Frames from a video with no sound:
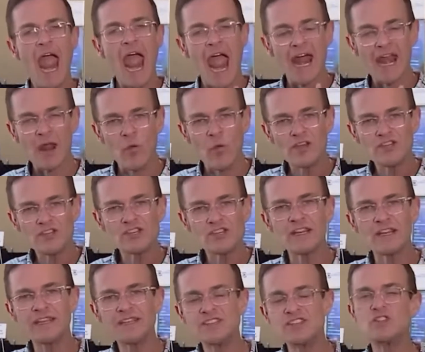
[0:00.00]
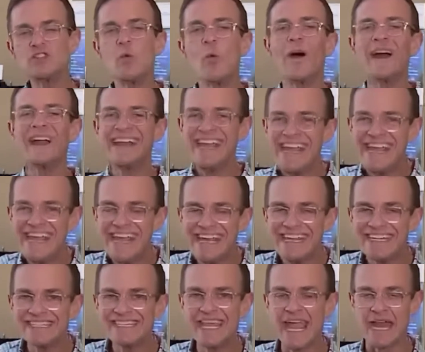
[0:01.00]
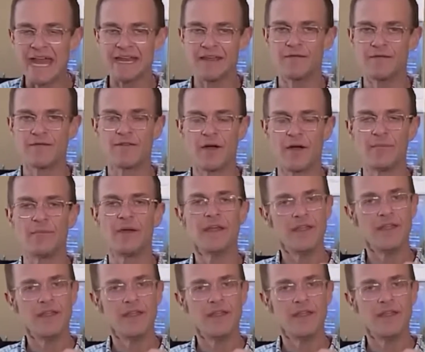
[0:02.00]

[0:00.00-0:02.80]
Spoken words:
And I want you to listen to what he's getting from